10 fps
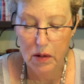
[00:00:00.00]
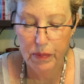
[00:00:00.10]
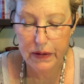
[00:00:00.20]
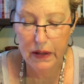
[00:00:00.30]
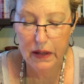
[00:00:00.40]

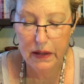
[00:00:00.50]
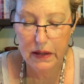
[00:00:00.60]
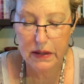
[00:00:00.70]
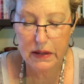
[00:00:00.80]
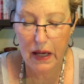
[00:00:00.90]
But then
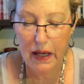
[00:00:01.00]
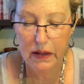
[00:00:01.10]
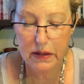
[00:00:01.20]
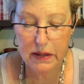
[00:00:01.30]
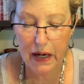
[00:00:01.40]
he said,
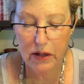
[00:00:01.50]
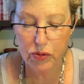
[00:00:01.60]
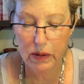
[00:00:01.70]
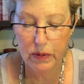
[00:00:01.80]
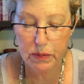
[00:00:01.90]
the second
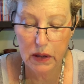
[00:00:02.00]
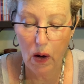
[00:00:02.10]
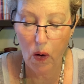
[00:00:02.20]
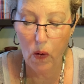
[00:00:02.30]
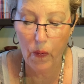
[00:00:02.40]
dream was,
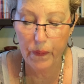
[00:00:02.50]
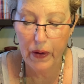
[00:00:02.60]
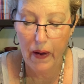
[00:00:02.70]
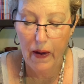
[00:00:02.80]
Behold,